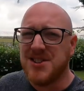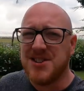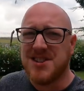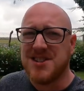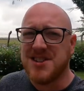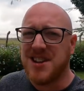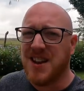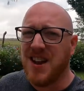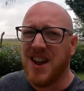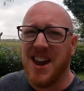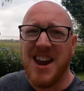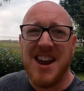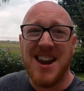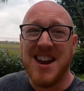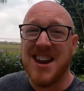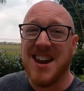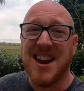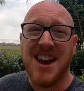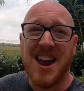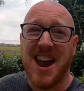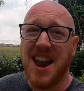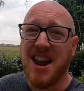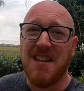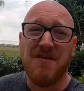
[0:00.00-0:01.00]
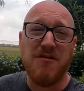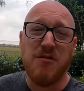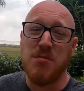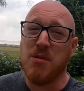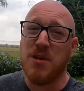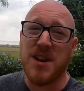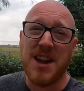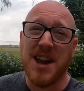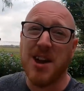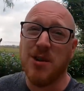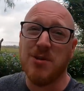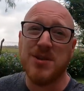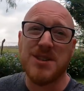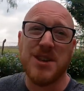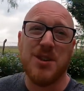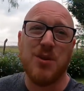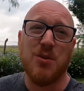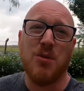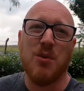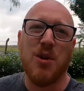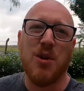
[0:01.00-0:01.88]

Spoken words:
just like everybody else in the